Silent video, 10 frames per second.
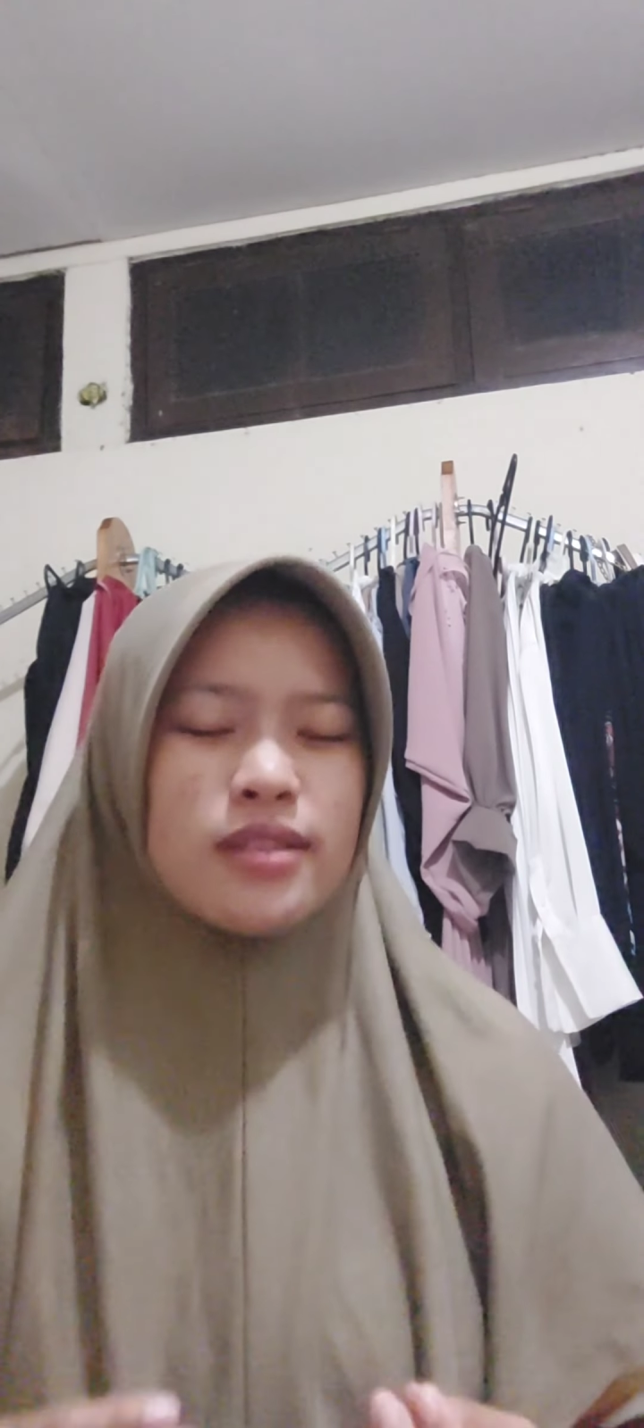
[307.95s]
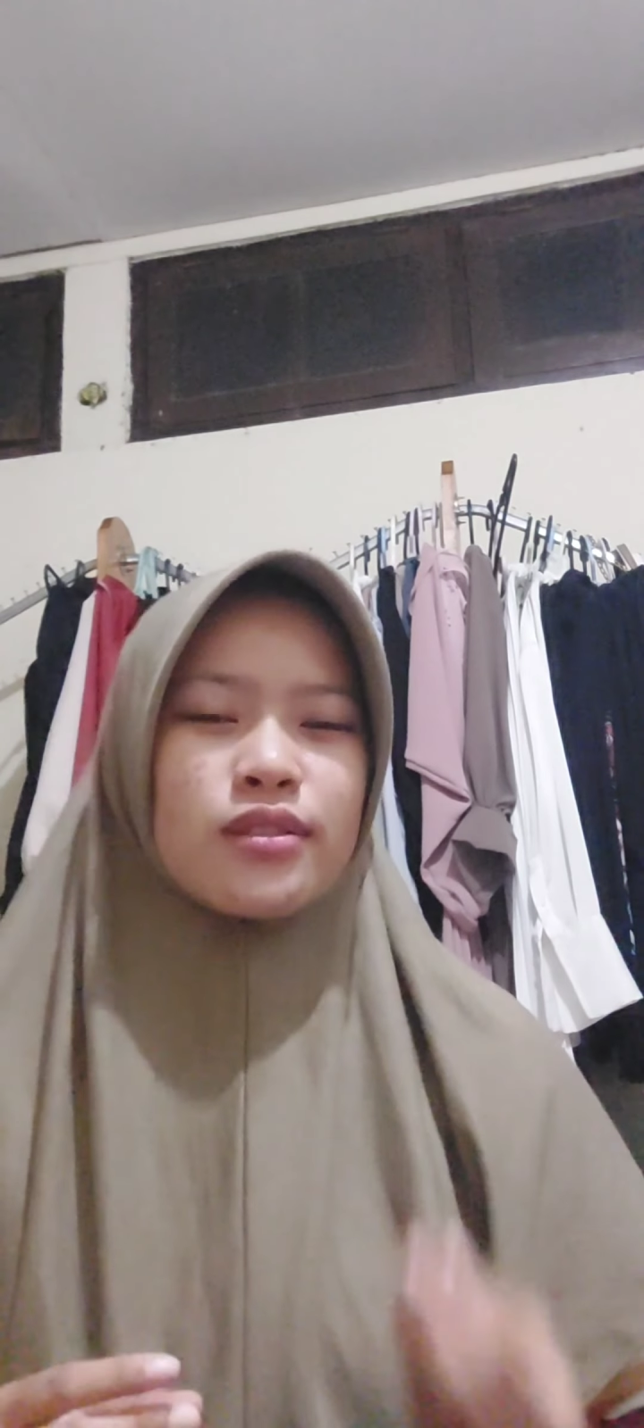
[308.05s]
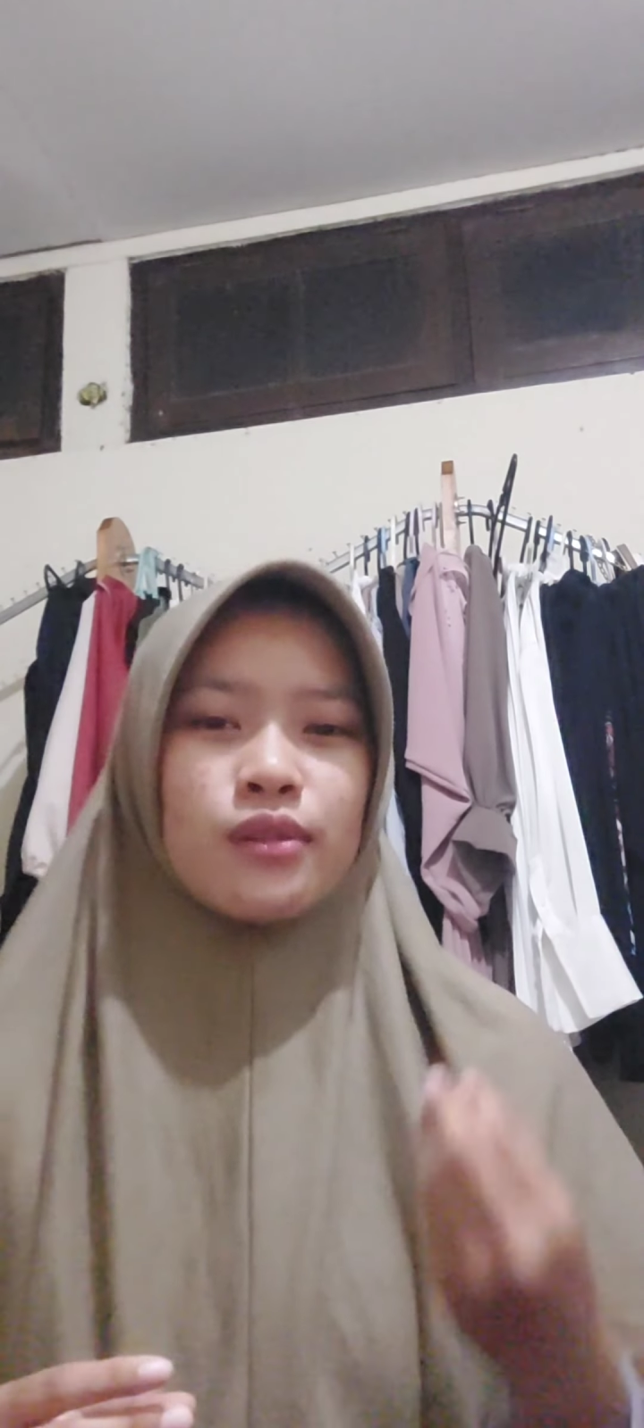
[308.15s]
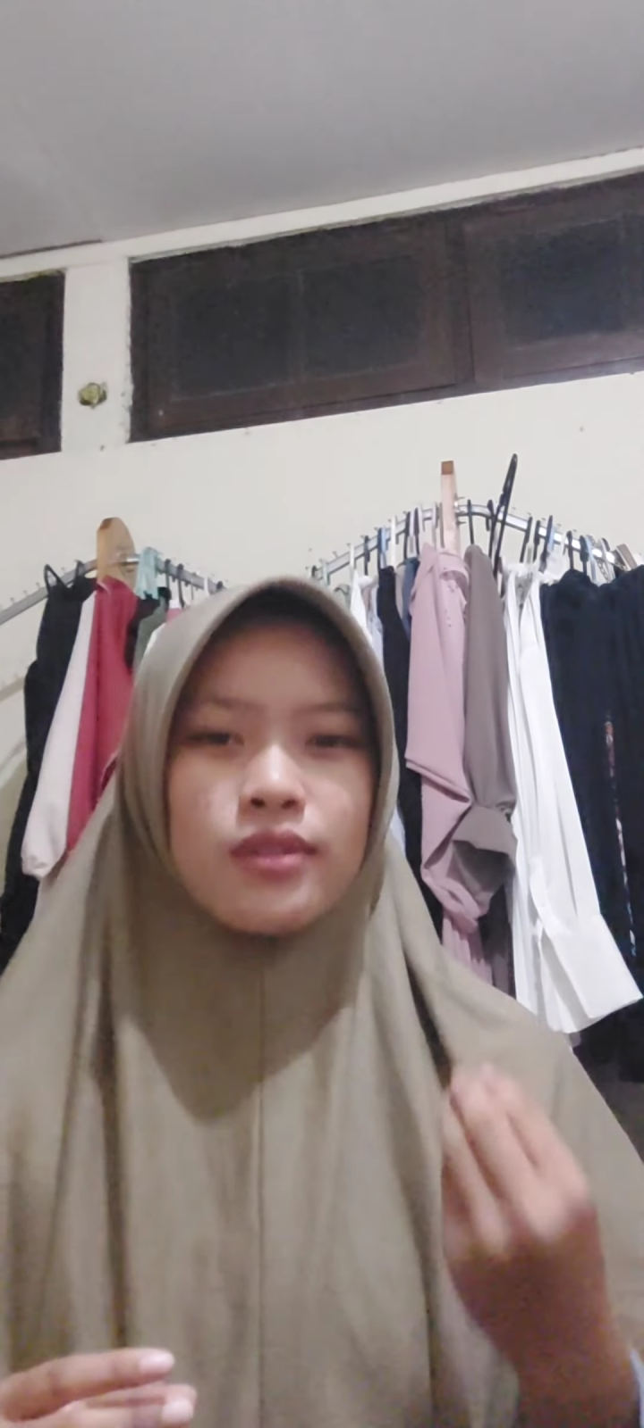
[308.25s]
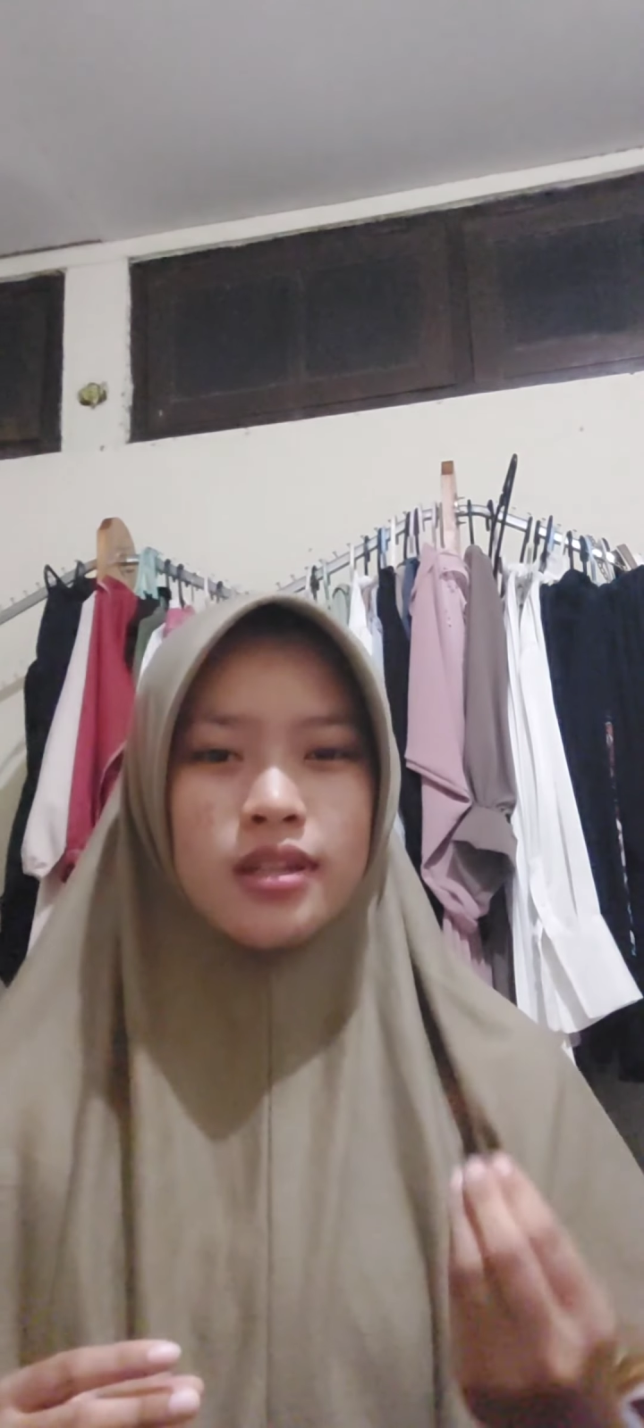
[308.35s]

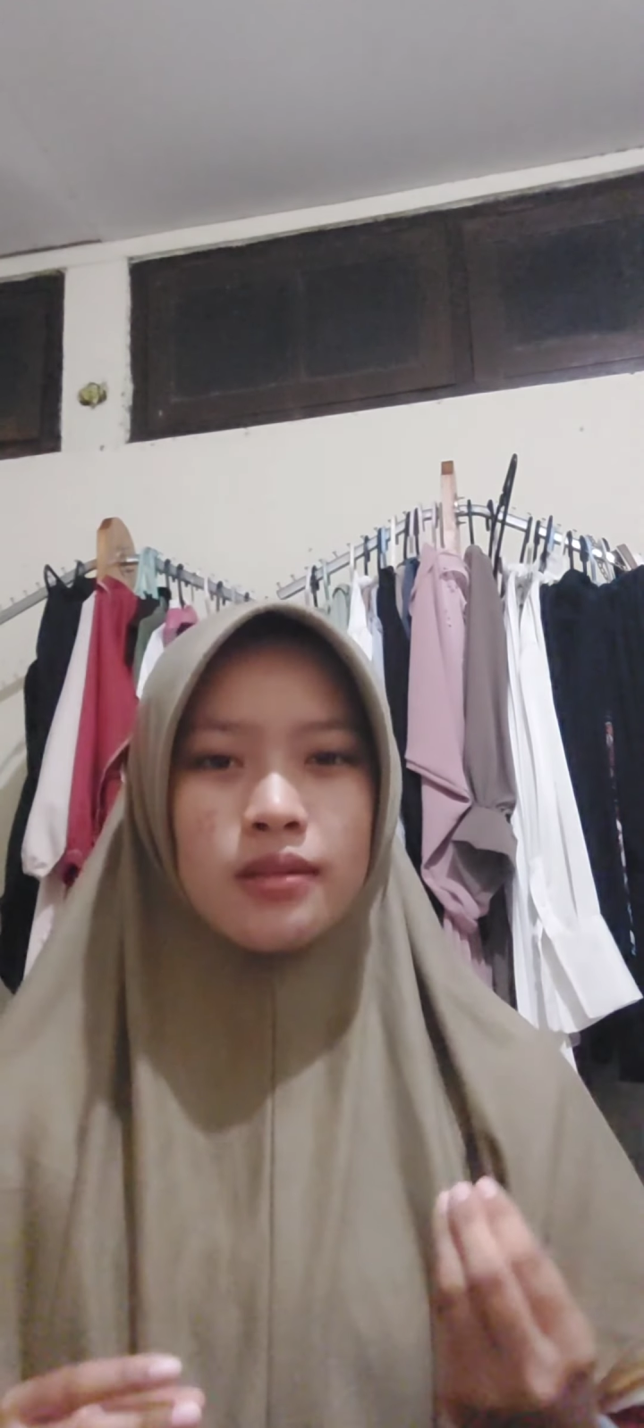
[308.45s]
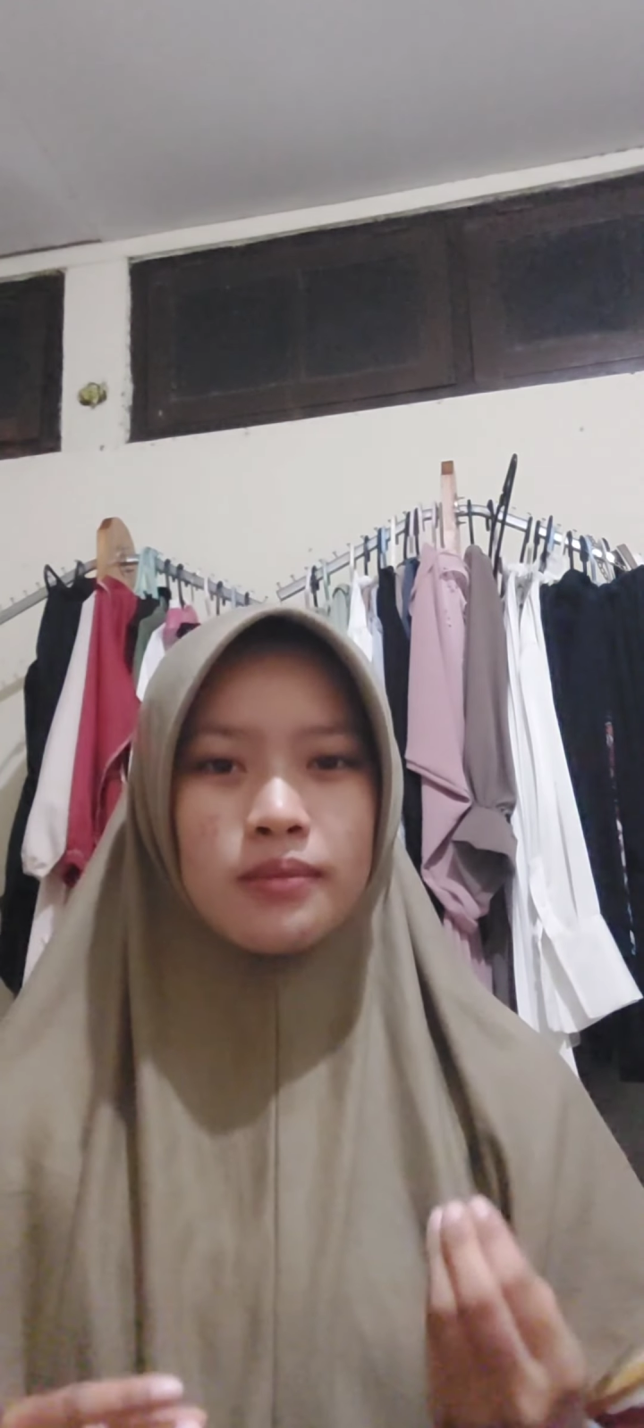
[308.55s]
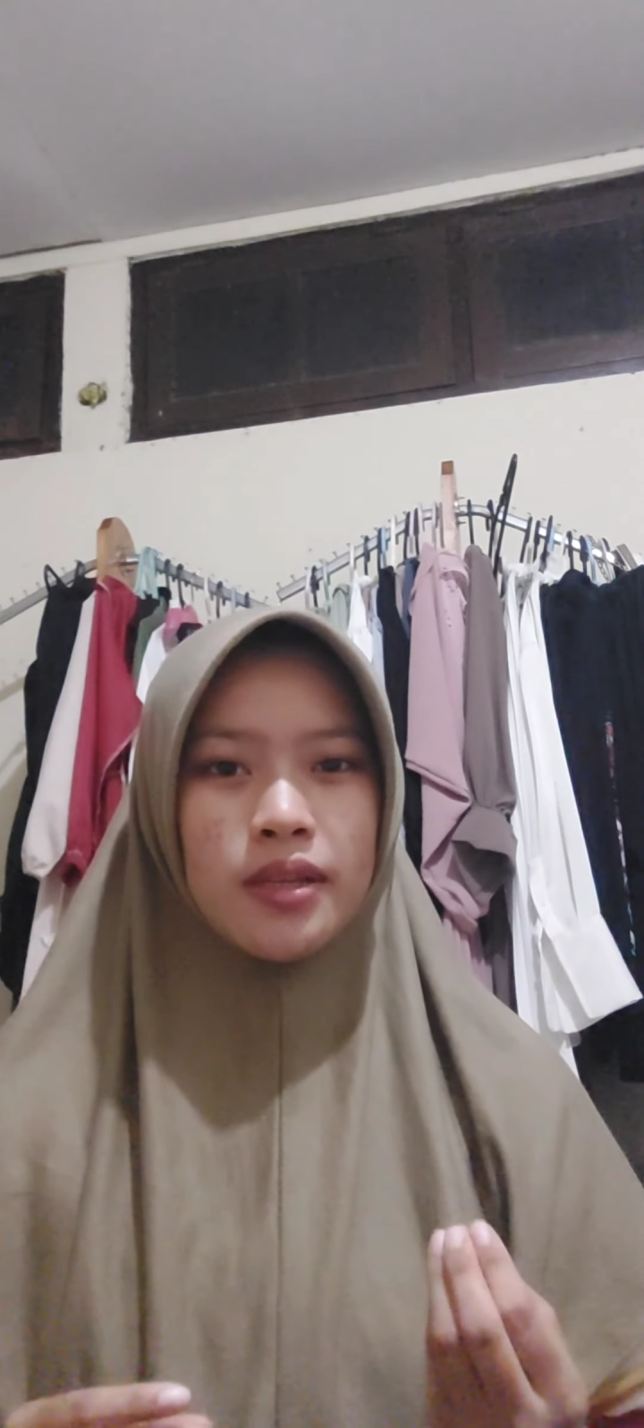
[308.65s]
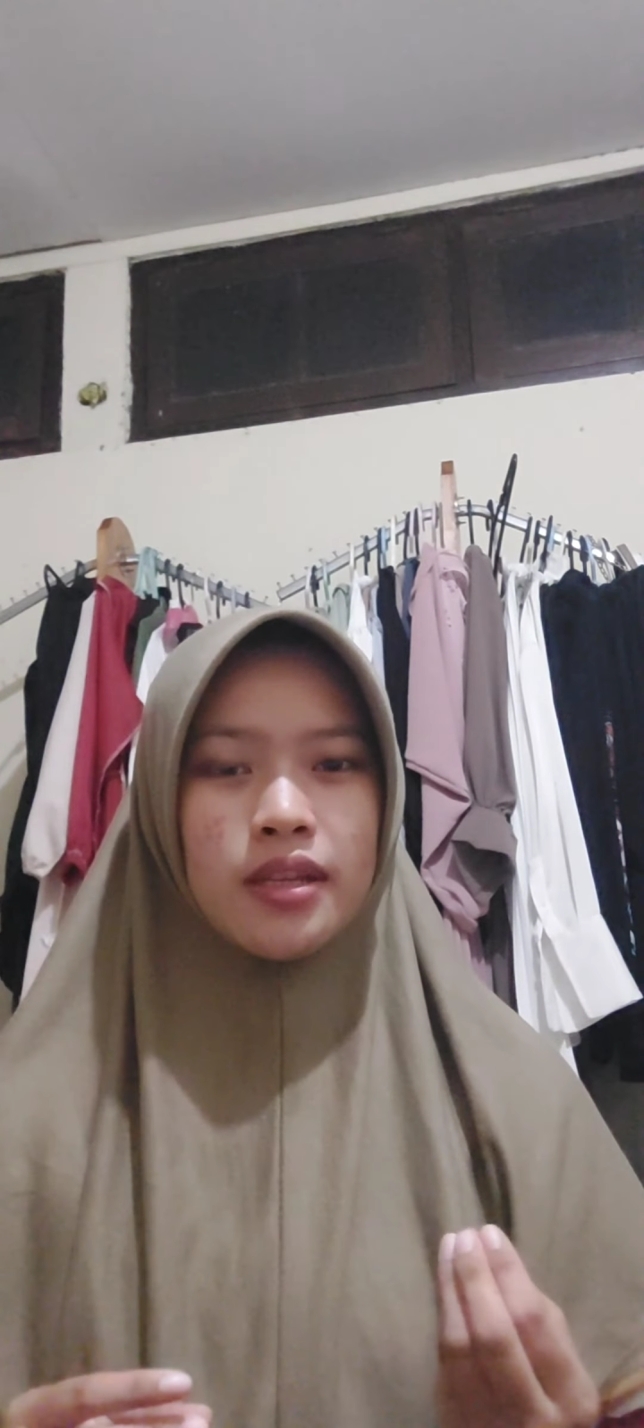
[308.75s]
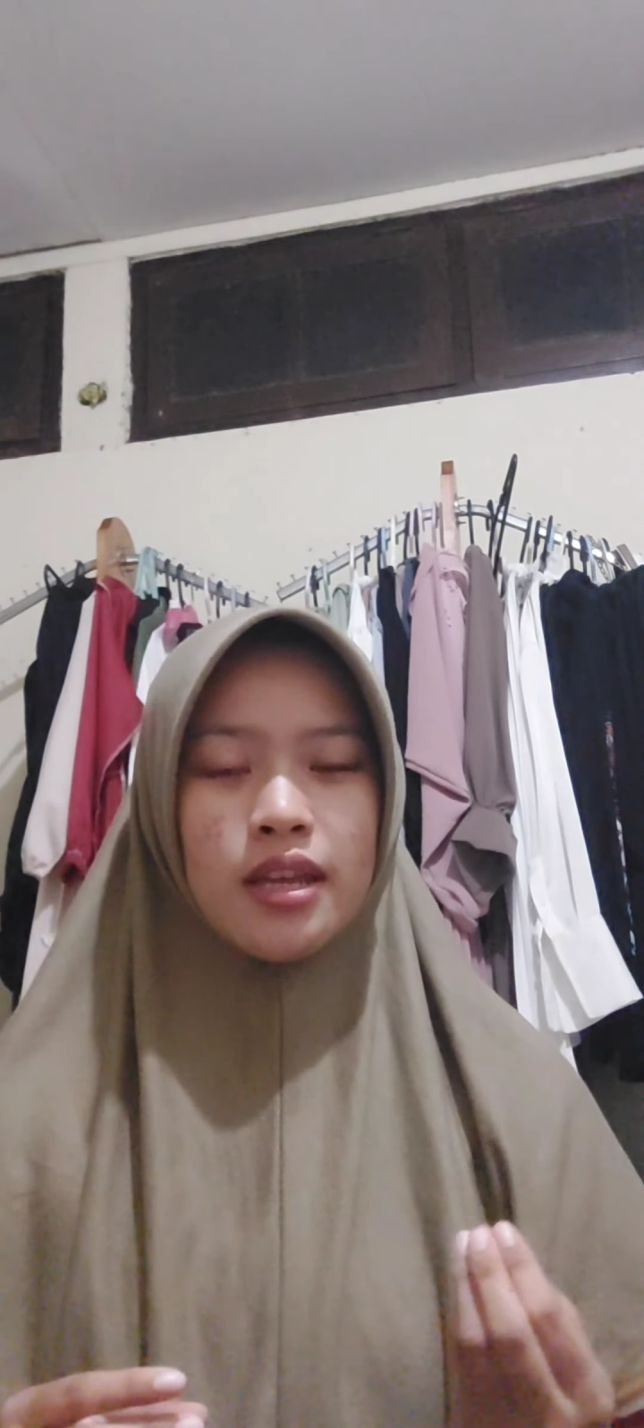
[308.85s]
social
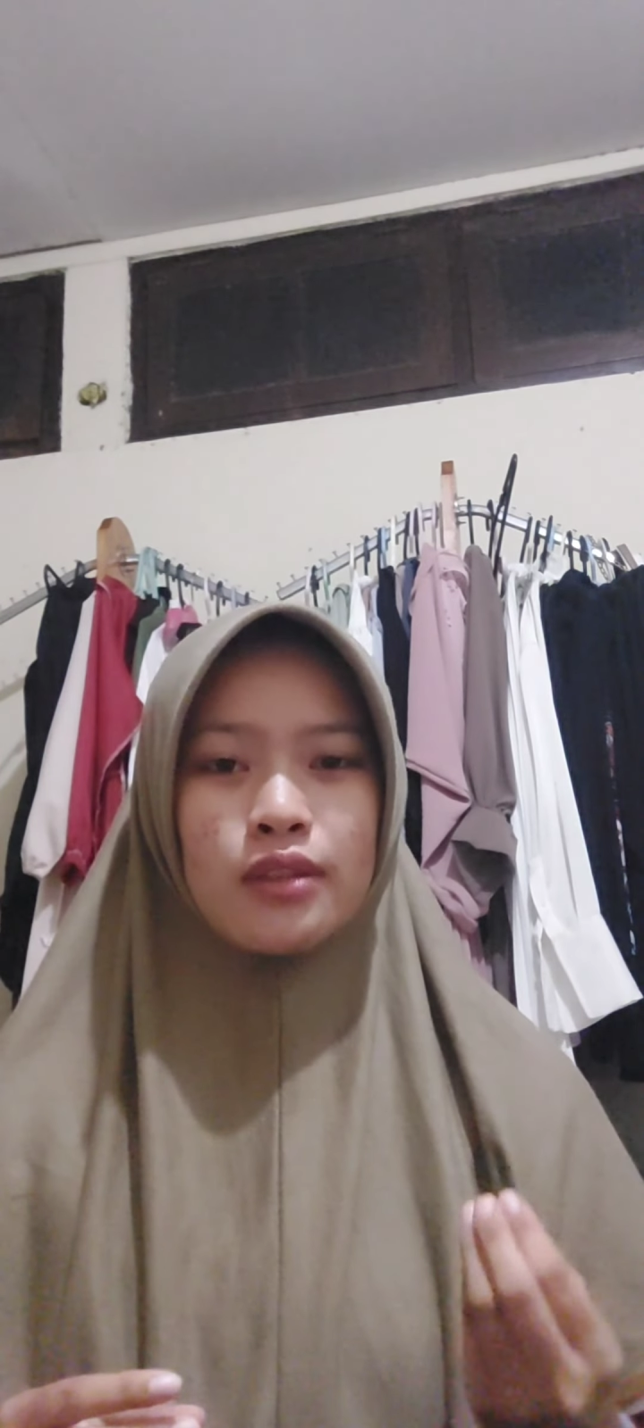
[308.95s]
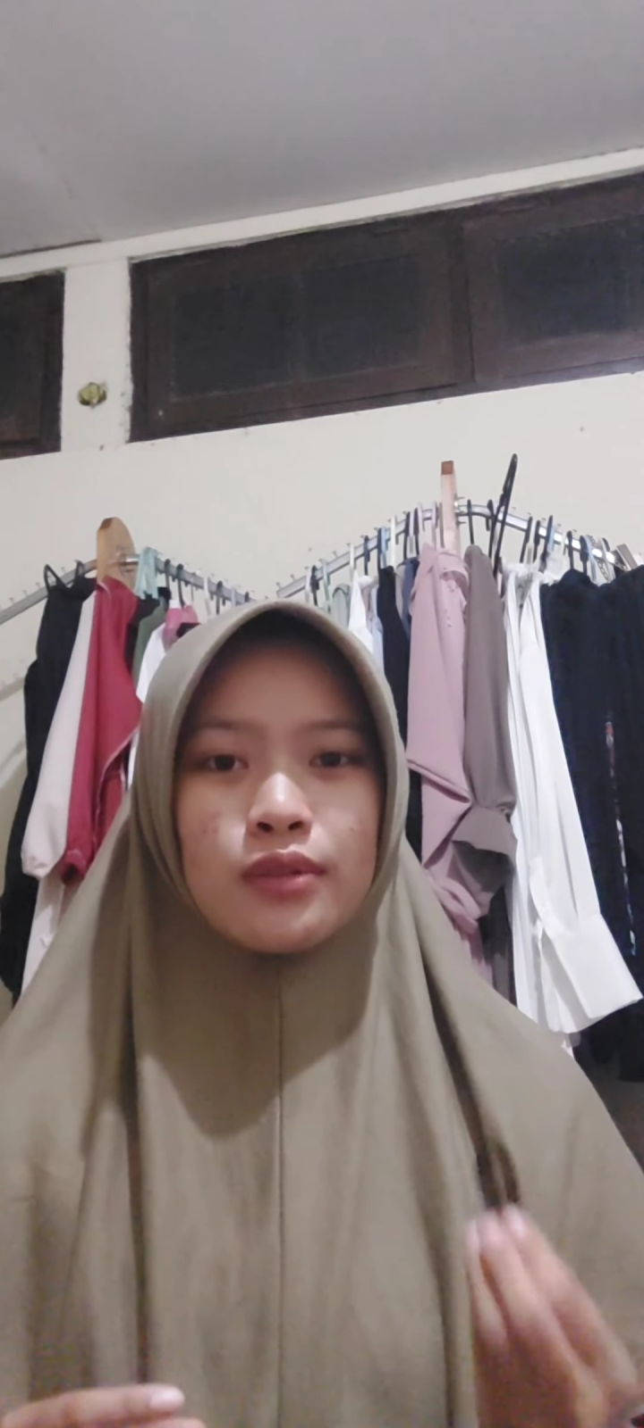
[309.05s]
media